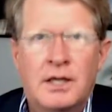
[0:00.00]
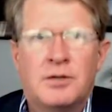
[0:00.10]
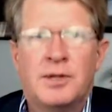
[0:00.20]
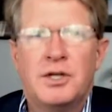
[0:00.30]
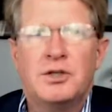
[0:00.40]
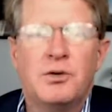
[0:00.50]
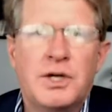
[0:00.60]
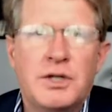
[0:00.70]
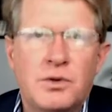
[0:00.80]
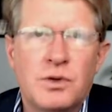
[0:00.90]
Some additional
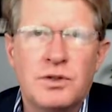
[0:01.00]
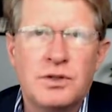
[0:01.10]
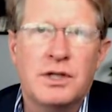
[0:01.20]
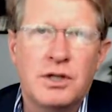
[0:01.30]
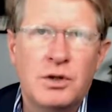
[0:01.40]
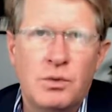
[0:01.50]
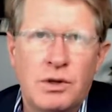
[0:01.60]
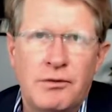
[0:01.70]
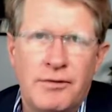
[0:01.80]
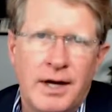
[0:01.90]
resources that you
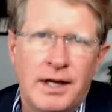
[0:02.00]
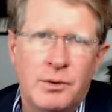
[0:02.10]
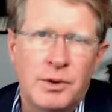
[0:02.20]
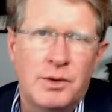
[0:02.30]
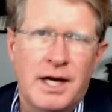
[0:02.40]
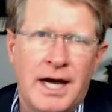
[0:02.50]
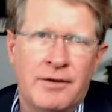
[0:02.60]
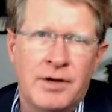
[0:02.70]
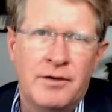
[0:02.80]
will find that we will have.